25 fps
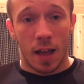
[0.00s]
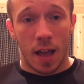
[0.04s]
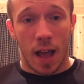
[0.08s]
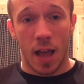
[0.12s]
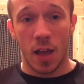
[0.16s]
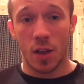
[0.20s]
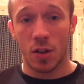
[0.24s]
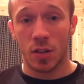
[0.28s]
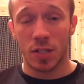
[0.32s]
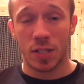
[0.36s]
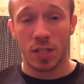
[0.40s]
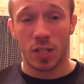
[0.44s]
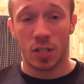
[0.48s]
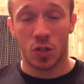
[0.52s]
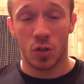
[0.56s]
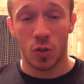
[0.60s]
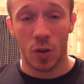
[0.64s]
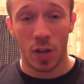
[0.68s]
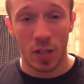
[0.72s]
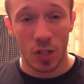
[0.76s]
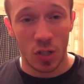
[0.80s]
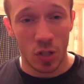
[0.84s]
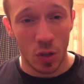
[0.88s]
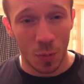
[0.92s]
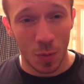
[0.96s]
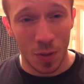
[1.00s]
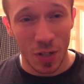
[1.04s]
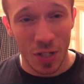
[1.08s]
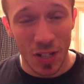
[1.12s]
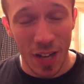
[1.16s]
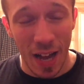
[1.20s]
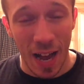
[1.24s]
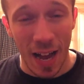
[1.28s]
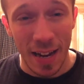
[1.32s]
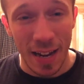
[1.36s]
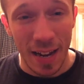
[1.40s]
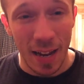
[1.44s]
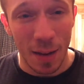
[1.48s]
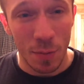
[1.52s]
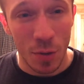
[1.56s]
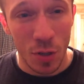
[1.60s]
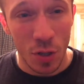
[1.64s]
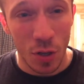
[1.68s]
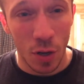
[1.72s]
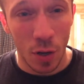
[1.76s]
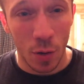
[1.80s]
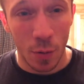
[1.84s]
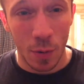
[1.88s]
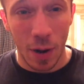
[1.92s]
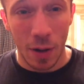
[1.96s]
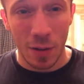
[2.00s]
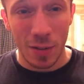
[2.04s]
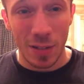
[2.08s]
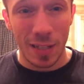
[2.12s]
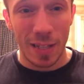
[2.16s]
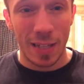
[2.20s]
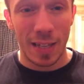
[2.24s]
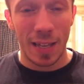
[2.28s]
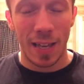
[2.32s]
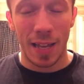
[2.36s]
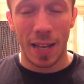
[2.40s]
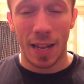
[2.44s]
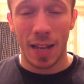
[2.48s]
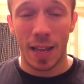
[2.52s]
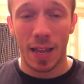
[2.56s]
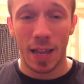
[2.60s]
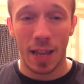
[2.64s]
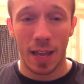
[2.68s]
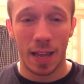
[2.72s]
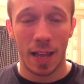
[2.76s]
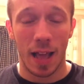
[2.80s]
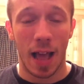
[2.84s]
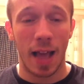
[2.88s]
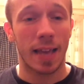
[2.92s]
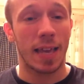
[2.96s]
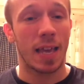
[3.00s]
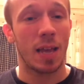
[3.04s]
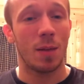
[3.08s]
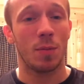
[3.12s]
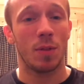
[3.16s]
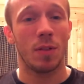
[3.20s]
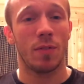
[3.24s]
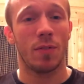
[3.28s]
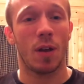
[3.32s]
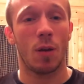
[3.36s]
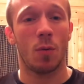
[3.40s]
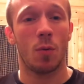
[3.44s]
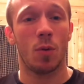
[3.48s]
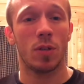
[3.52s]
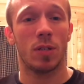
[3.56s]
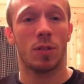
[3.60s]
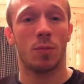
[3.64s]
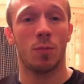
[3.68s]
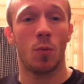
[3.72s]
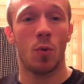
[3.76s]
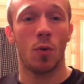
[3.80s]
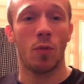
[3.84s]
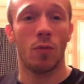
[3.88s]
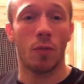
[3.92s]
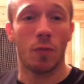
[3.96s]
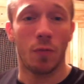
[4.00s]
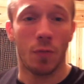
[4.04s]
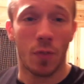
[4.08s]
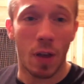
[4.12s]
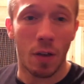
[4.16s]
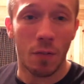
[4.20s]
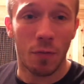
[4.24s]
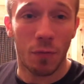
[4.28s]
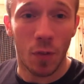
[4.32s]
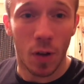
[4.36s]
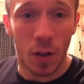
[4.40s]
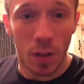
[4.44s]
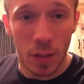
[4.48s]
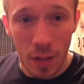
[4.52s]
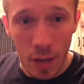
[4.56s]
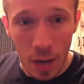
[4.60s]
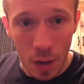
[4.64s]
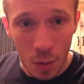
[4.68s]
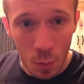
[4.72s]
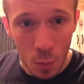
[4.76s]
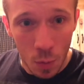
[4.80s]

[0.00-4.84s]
I used to drink so much goddamn sugar when I was a kid. I can't believe I wasn't more of a fat fuck than I